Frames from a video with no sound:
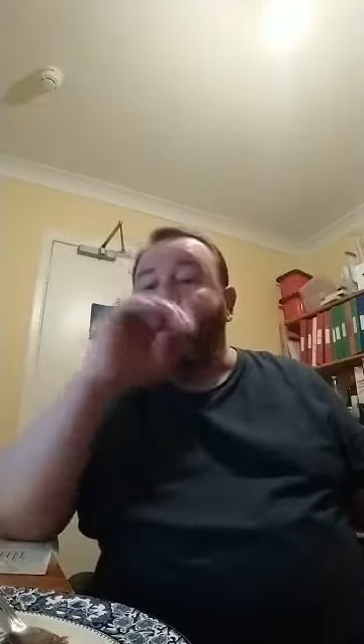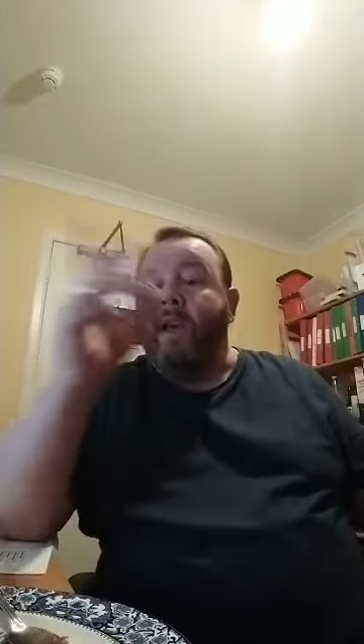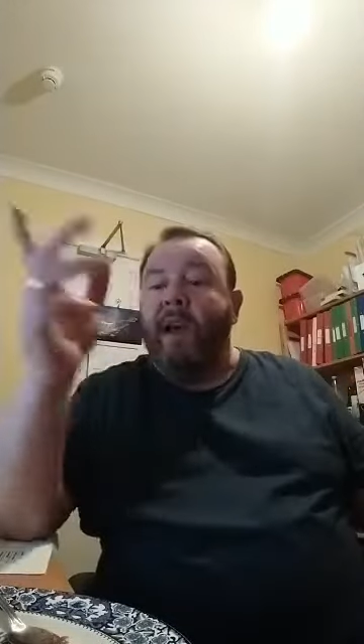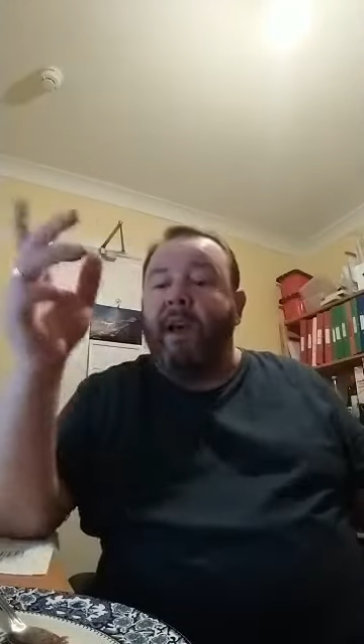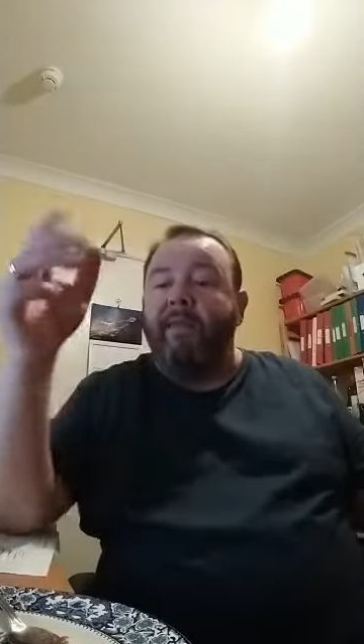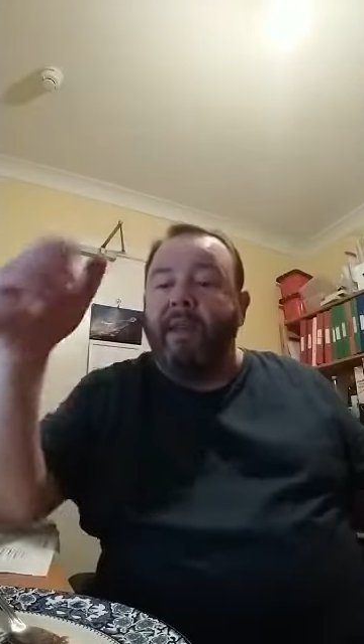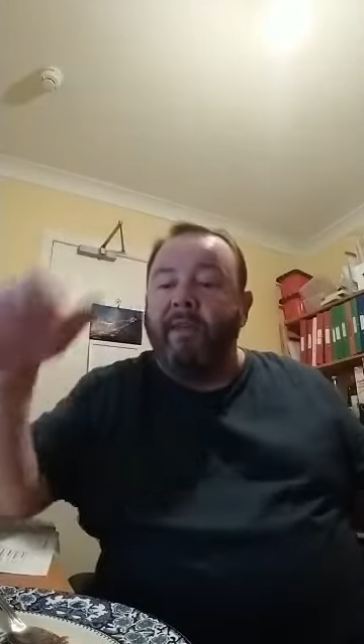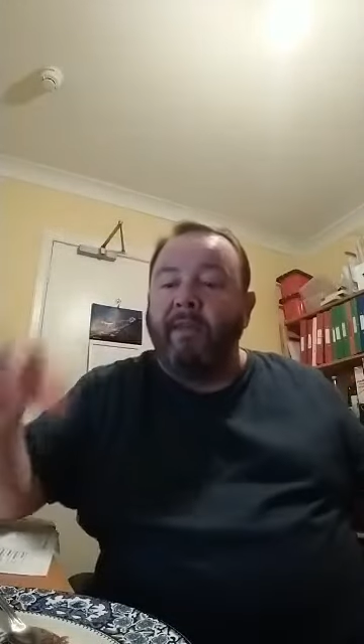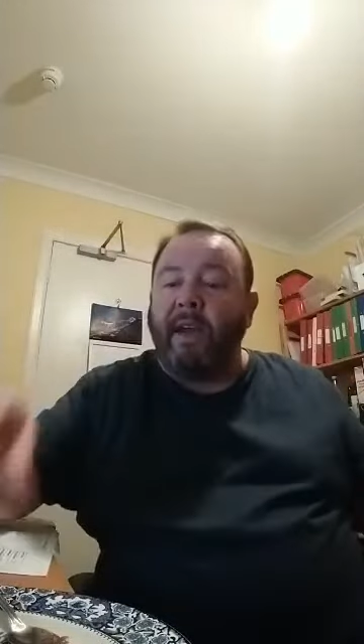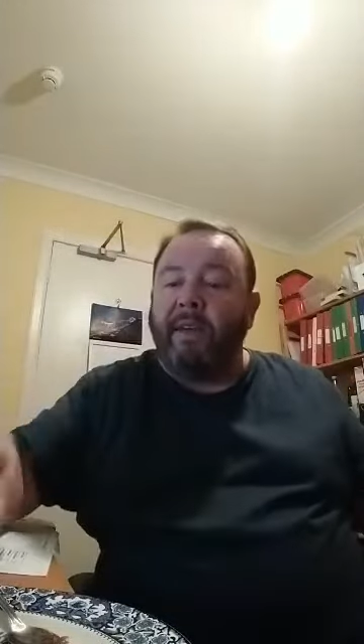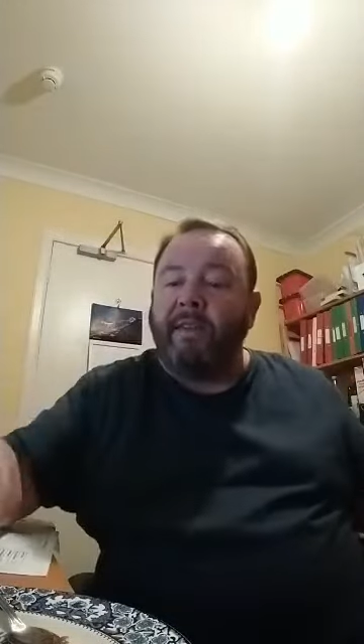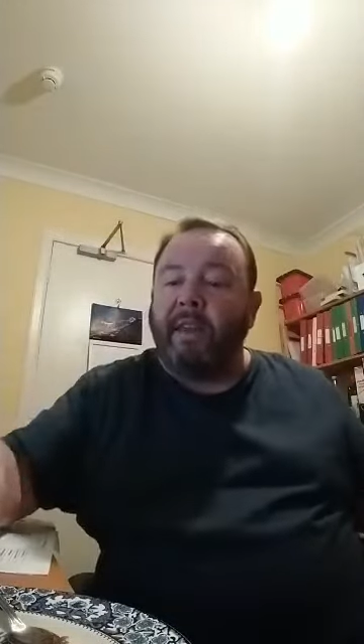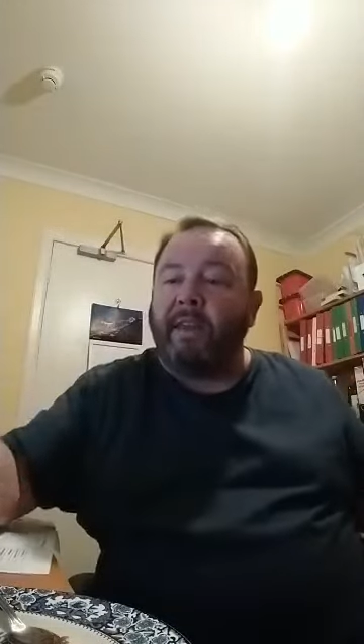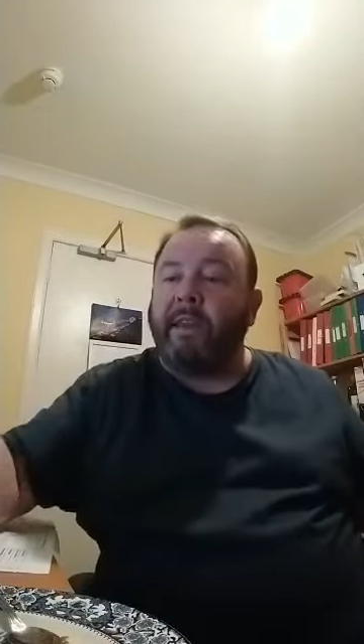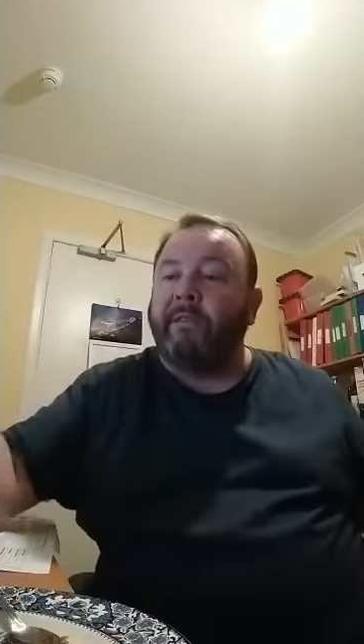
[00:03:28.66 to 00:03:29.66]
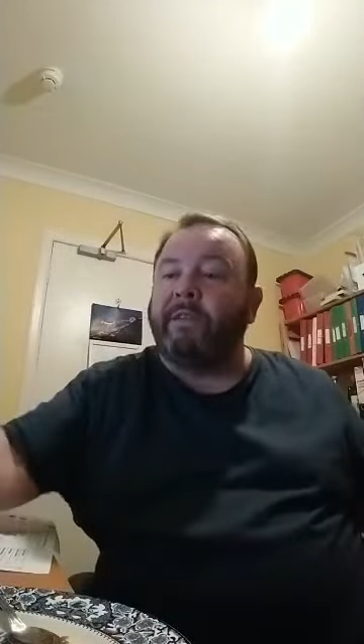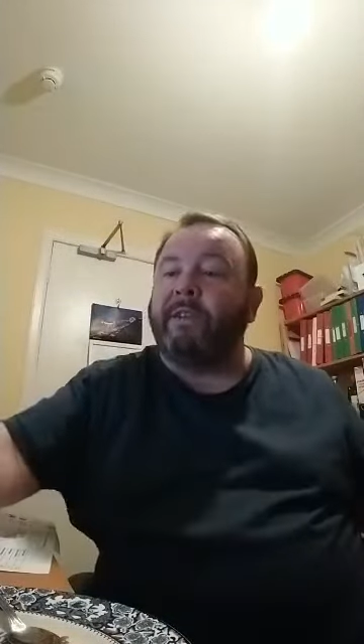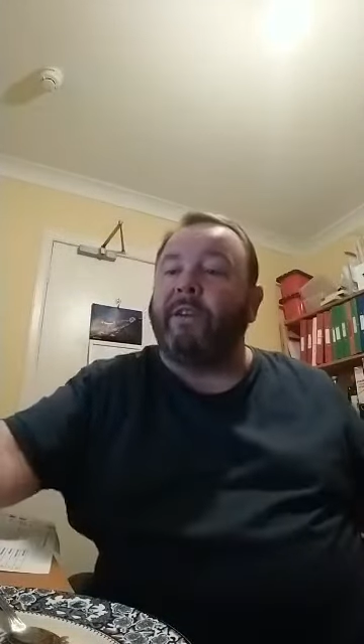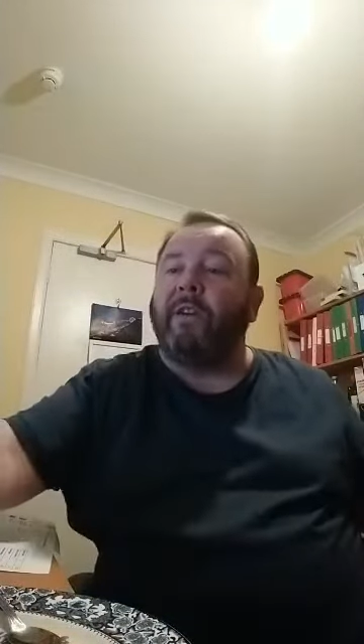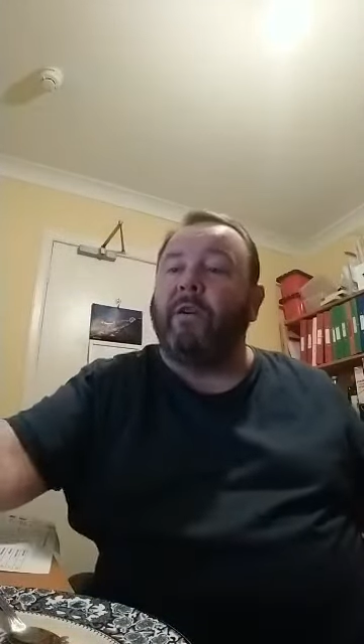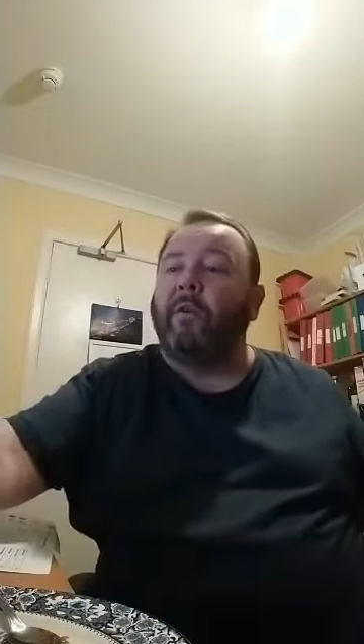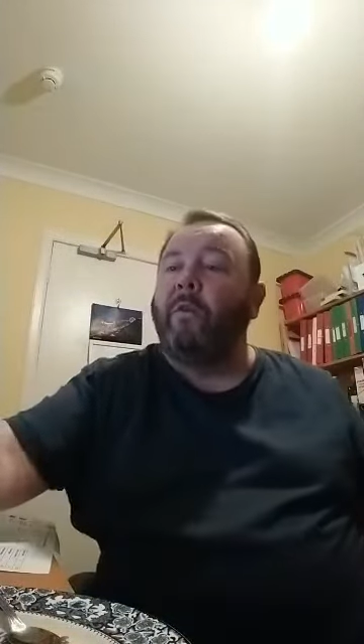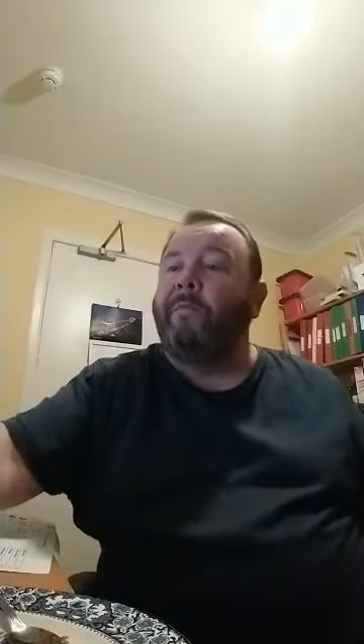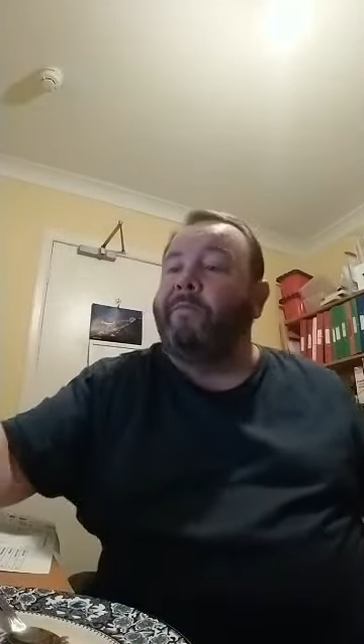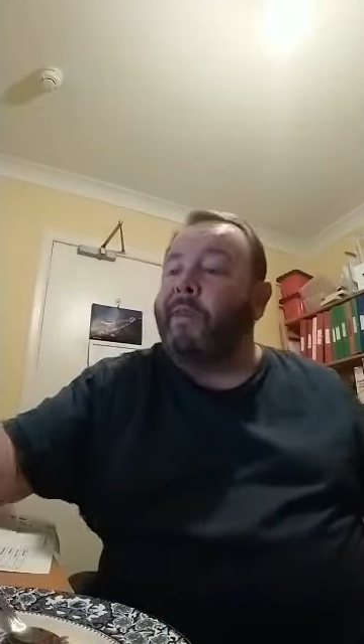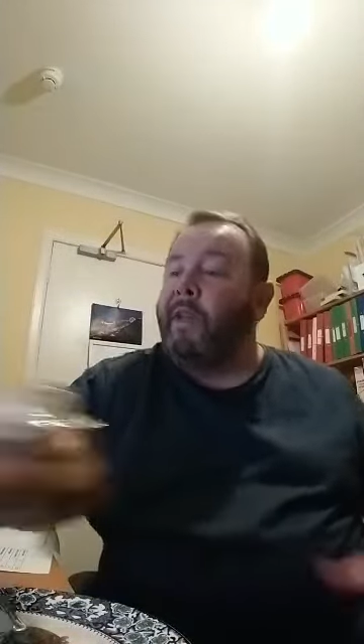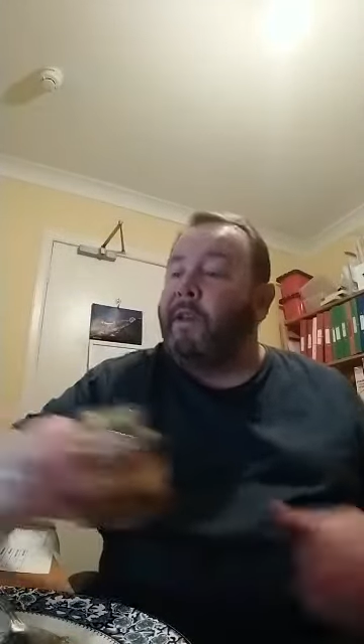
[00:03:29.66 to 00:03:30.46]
And then give us a call